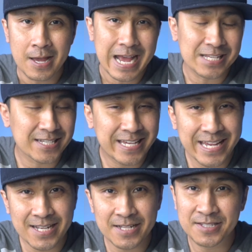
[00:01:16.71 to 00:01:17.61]
As a
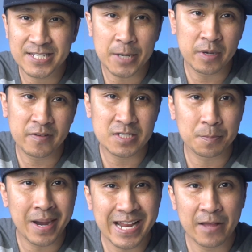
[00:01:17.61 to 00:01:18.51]
kid, some of us
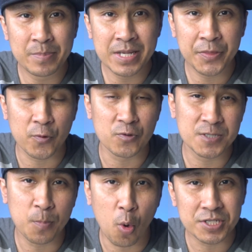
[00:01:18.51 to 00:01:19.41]
might have been through
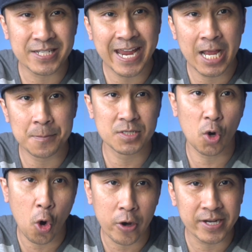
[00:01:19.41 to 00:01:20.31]
sports camps,
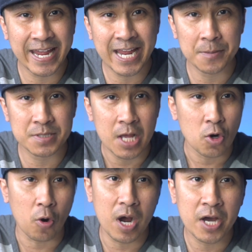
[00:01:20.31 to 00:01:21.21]
art camps,
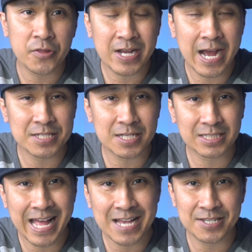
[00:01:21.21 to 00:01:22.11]
or other kinds of
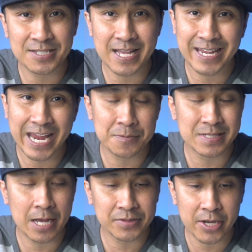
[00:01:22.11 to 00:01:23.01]
classes and camps
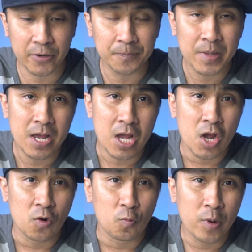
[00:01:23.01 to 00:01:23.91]
out there.
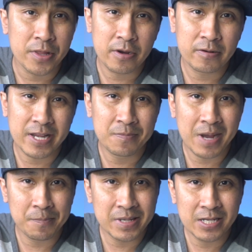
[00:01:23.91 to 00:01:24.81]
Whether it
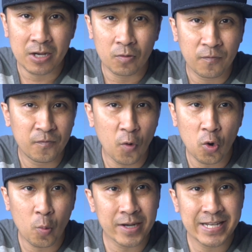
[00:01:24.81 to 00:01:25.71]
might be a
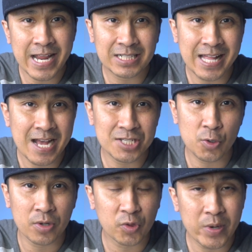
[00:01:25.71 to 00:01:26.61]
full one-day class
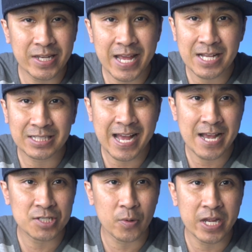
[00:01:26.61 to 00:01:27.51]
or a 3-day
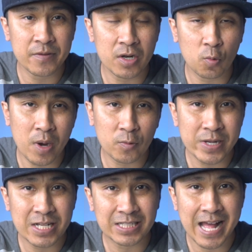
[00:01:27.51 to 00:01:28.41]
class or even a
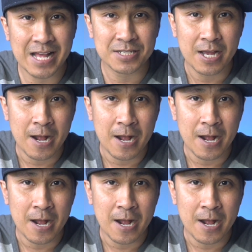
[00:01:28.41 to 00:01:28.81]
1-week class,